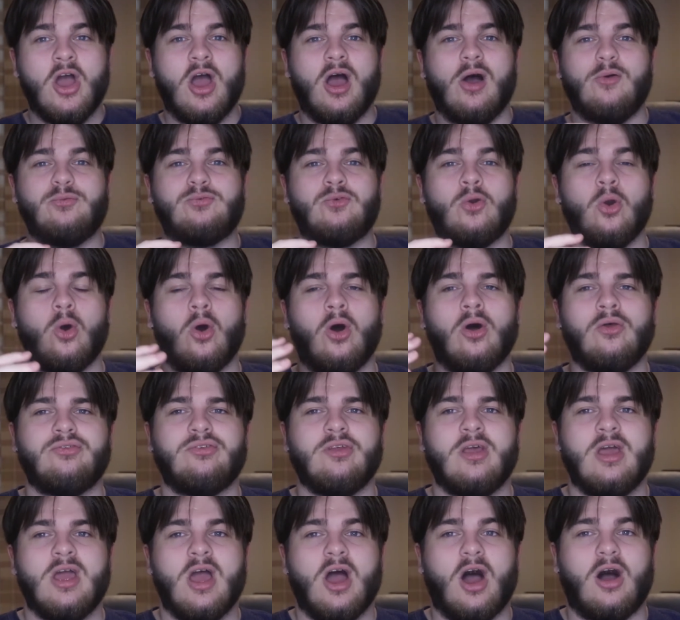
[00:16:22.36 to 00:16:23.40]
Of
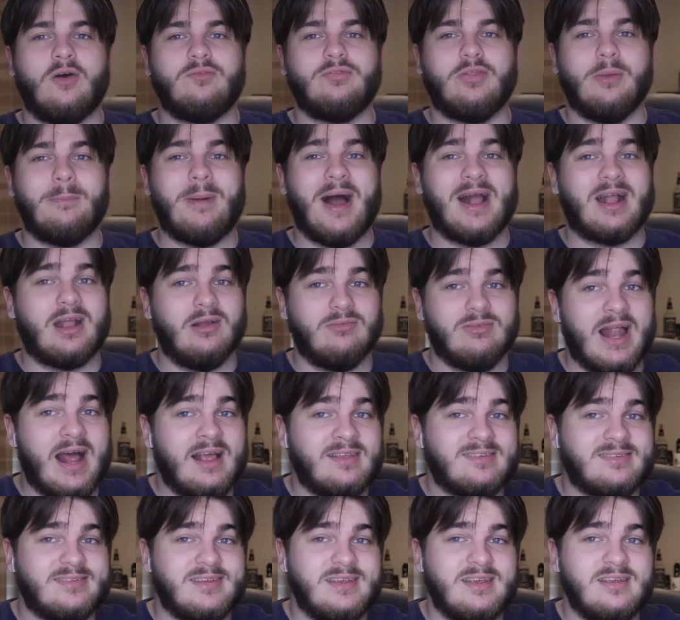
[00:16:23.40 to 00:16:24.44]
course, off the back of
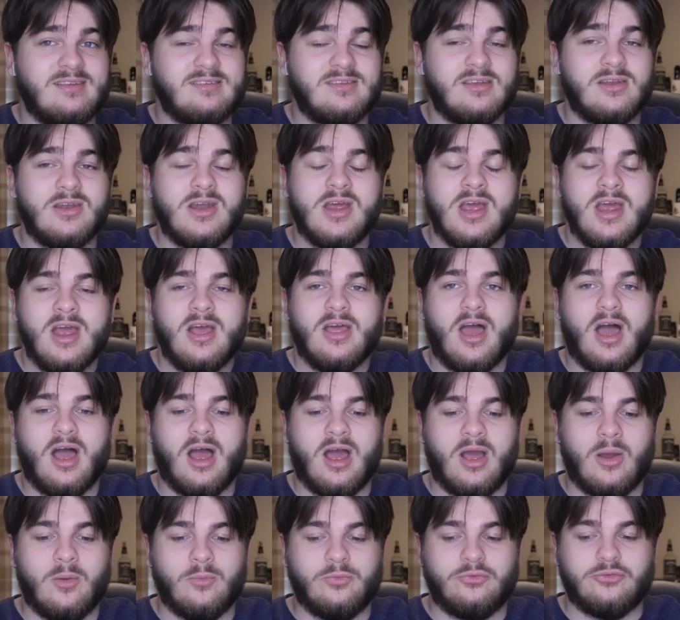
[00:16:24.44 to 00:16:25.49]
last season,
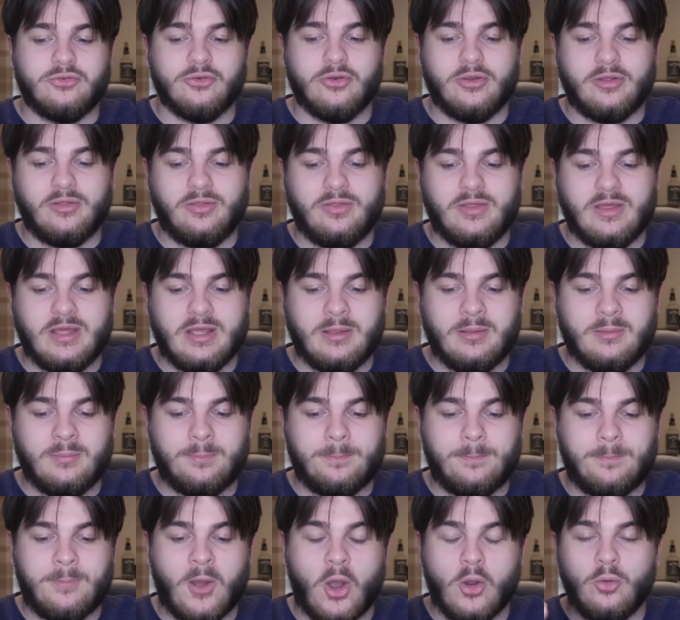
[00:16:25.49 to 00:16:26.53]
during the
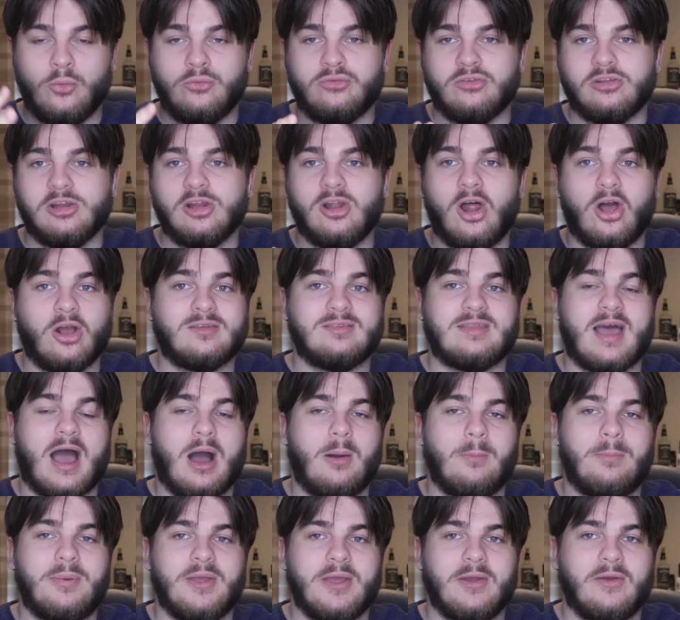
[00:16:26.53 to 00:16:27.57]

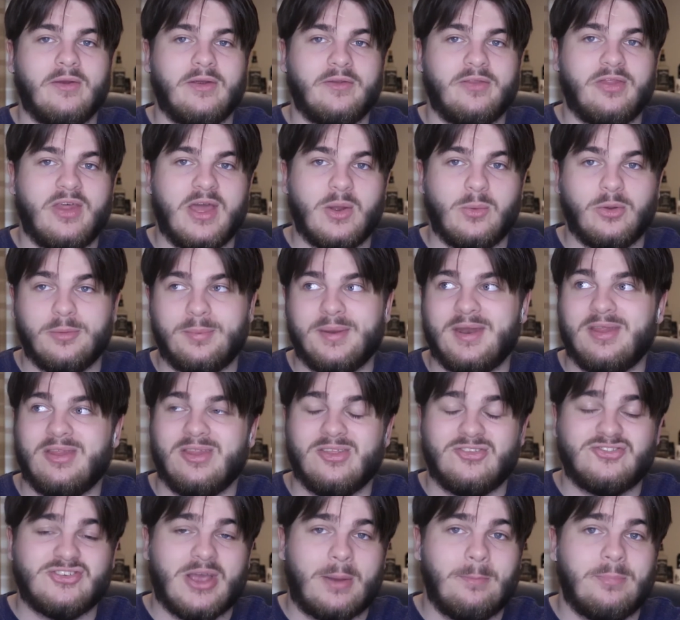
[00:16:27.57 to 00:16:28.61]
post-lockdown period, they would have been in
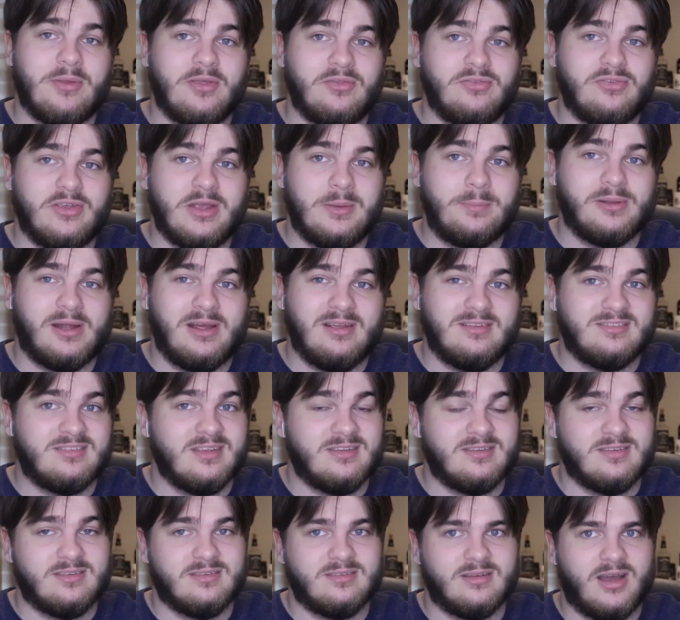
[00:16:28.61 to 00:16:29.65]
the Champions League
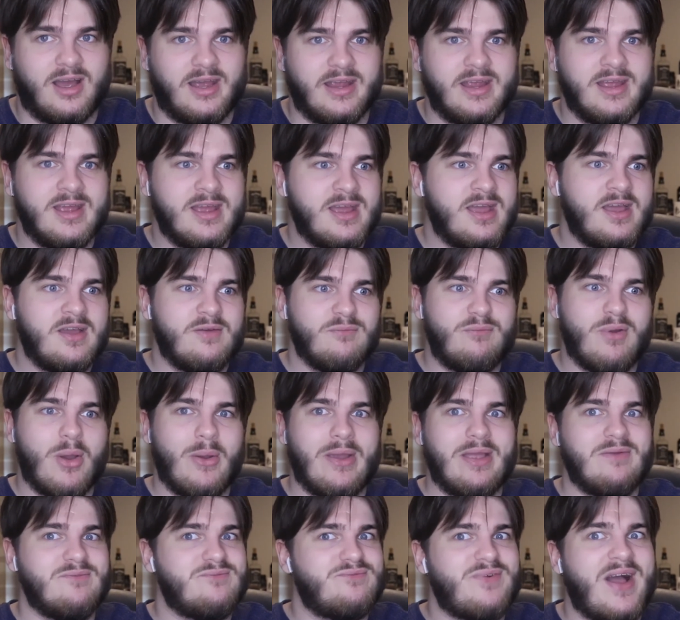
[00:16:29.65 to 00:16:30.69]
places, as I
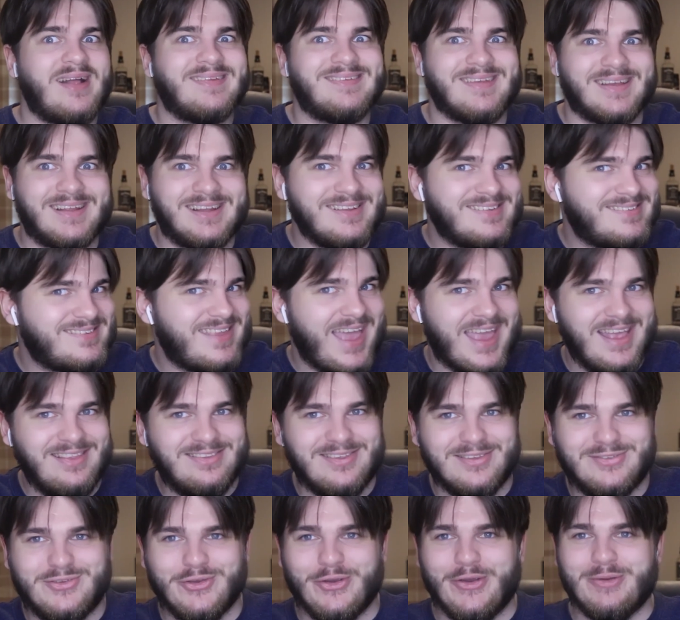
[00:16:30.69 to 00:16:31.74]
very emphatically
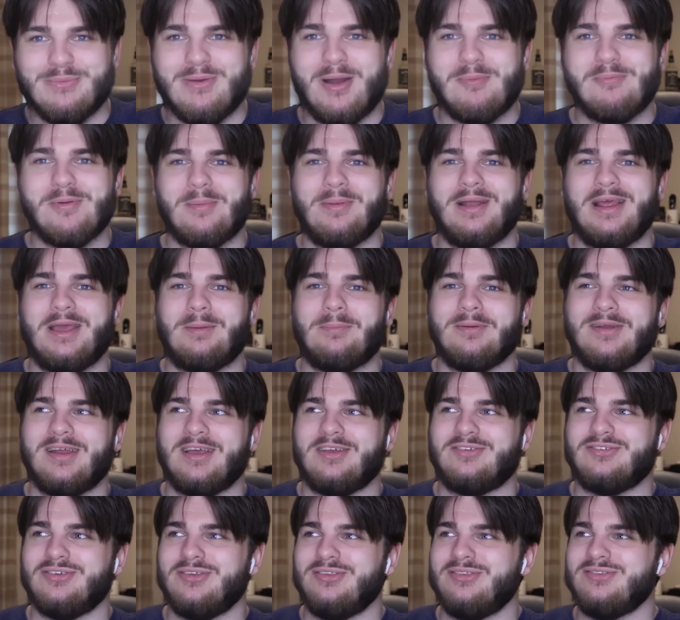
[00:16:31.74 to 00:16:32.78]
stated during my Premier League
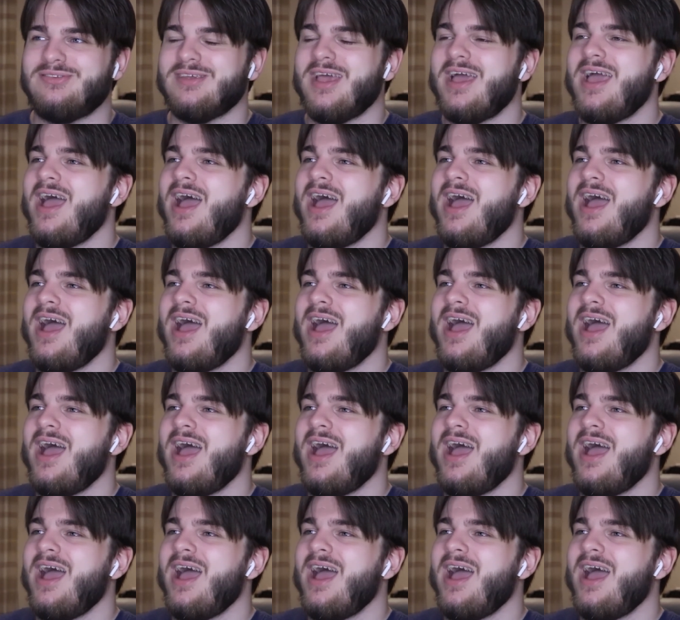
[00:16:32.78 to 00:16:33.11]
predictions.